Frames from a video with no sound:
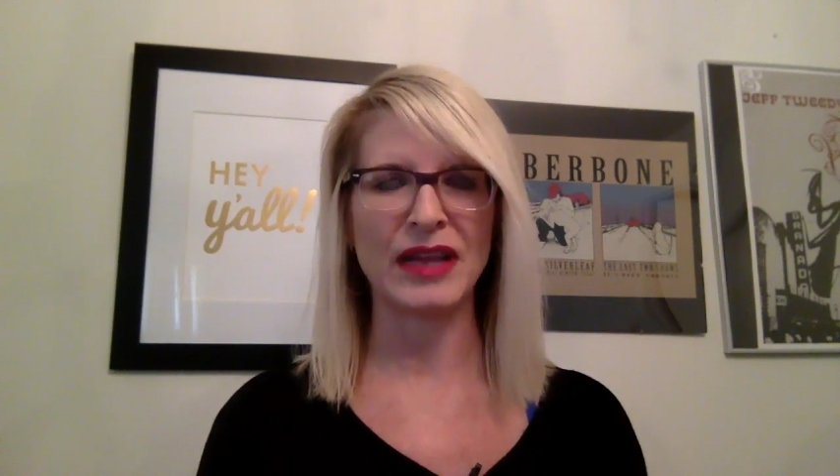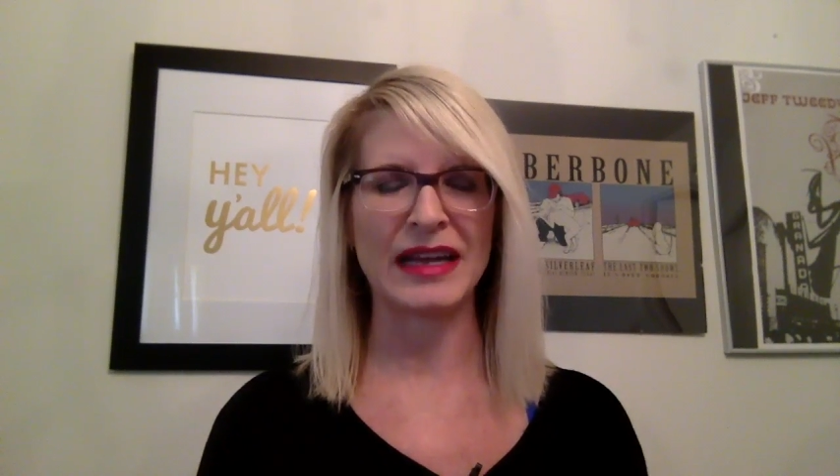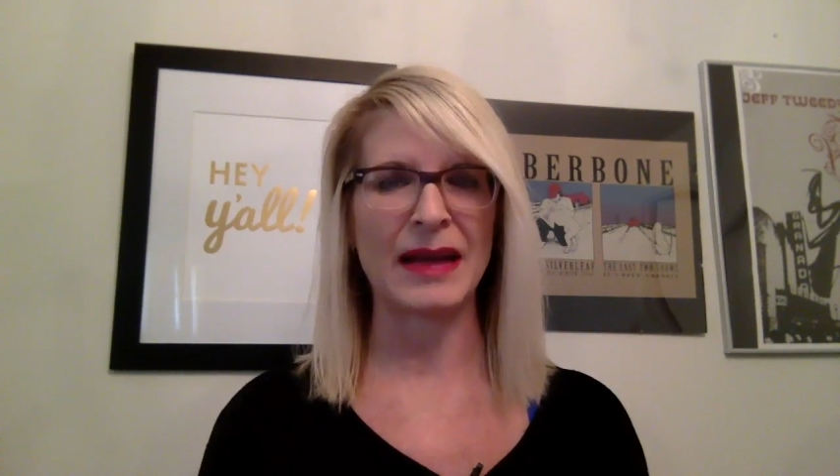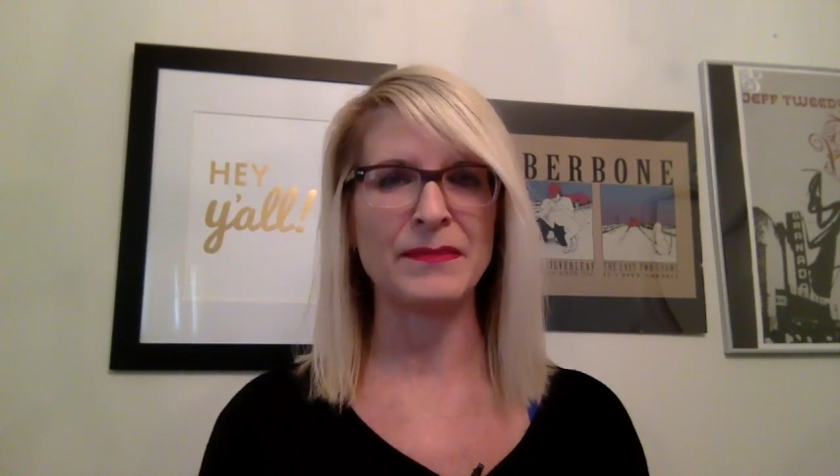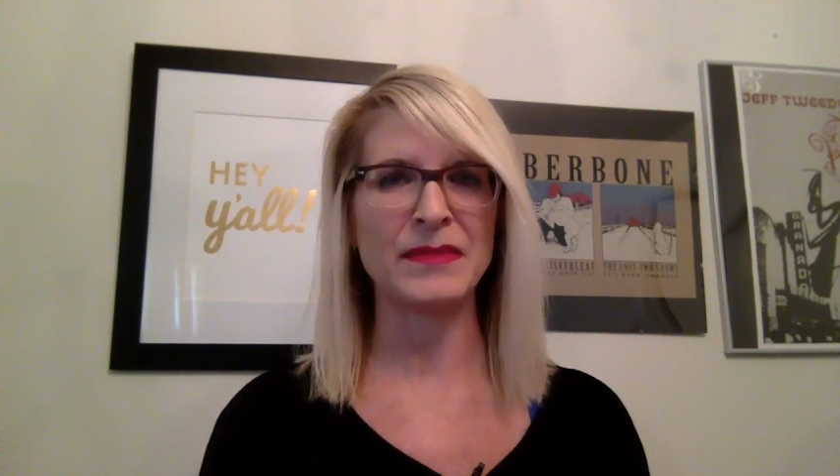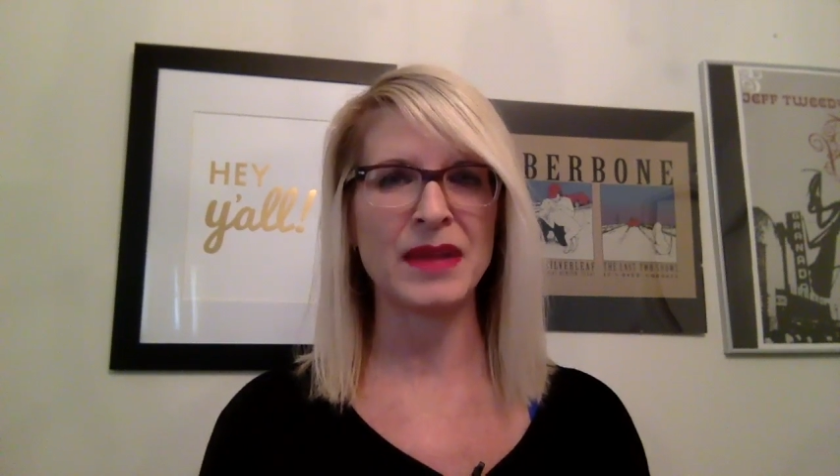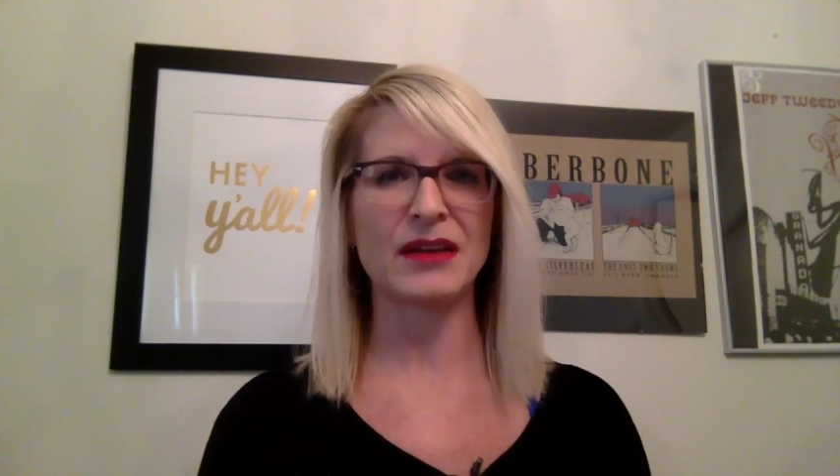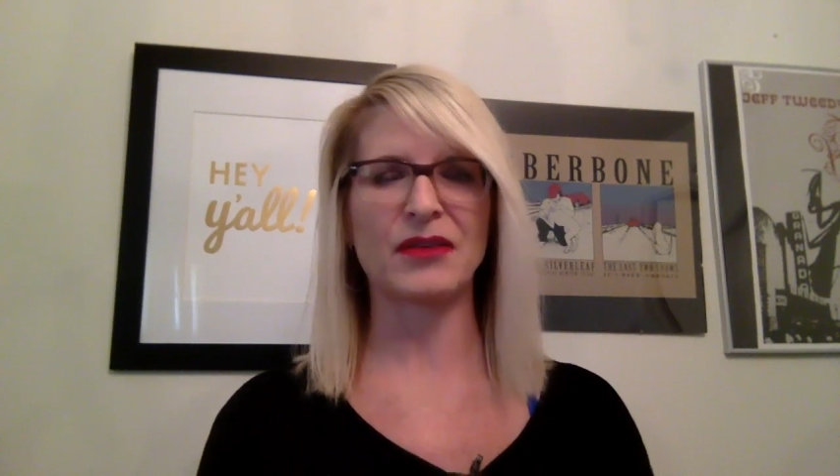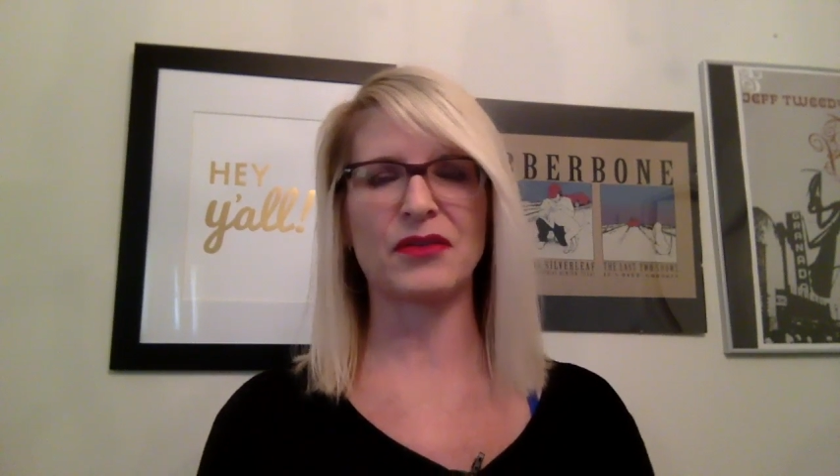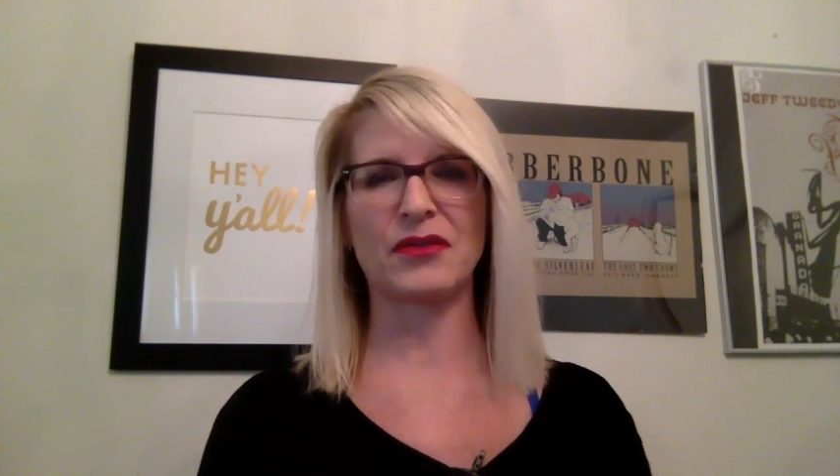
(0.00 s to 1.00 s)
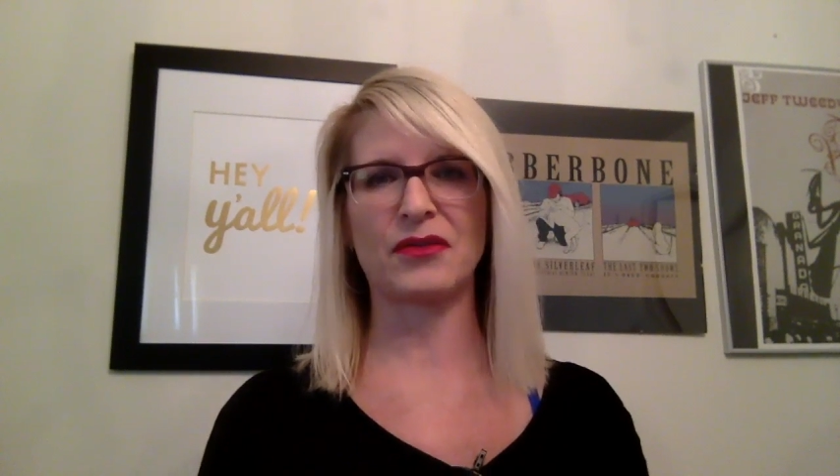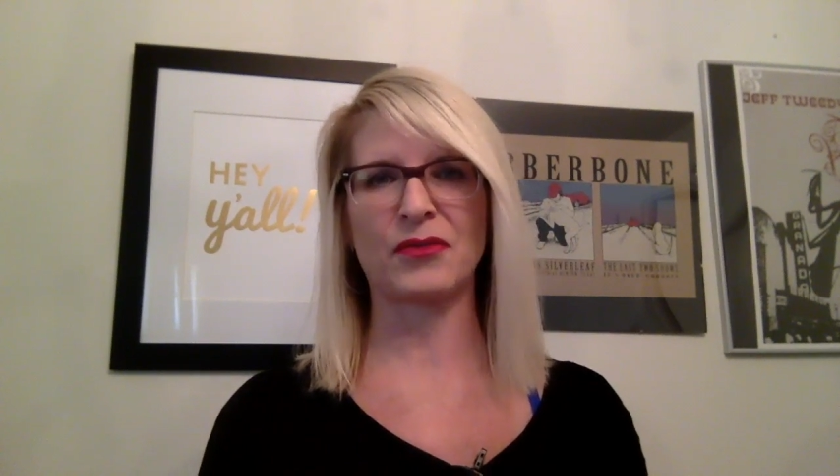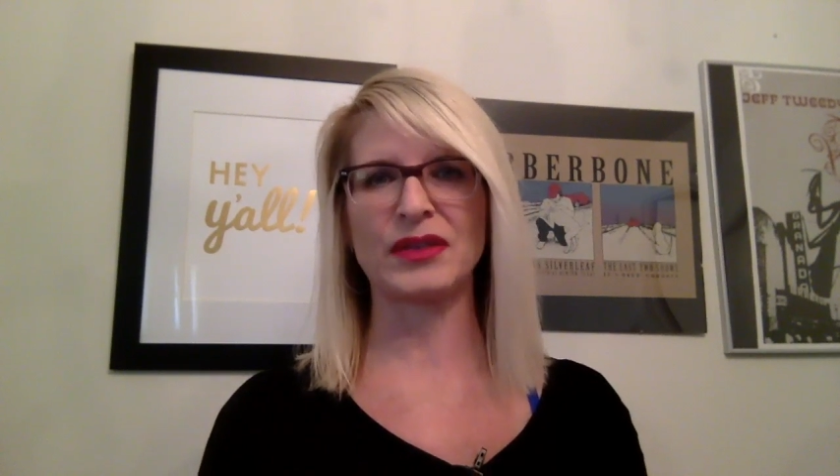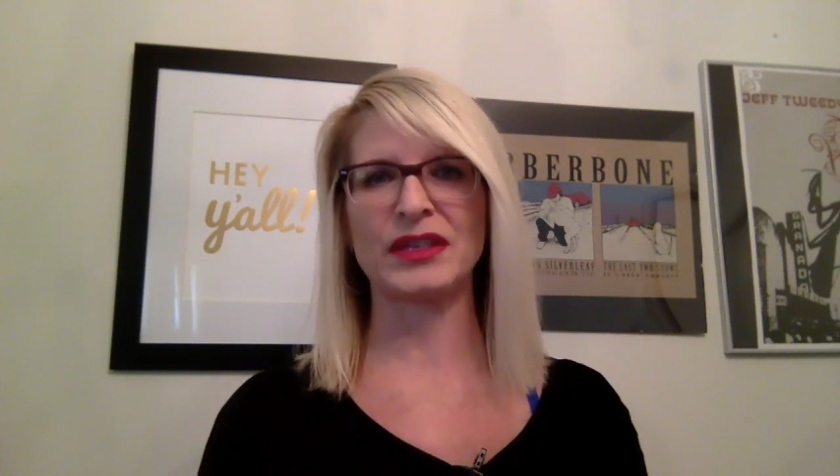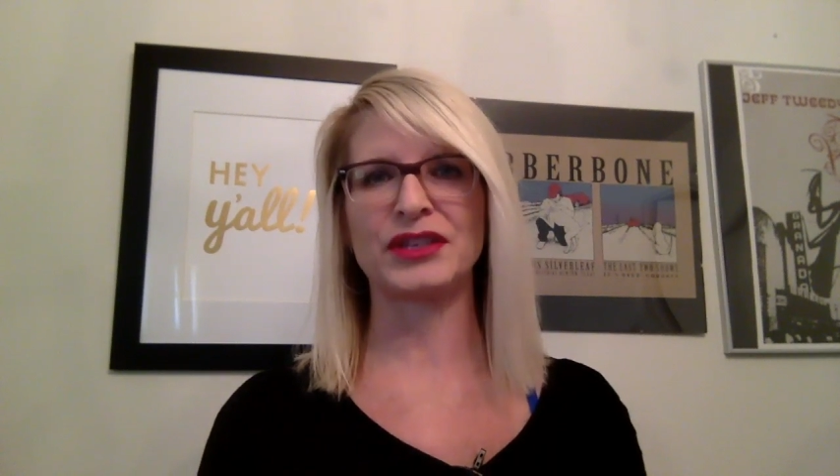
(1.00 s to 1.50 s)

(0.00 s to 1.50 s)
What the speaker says: Like, I'm not really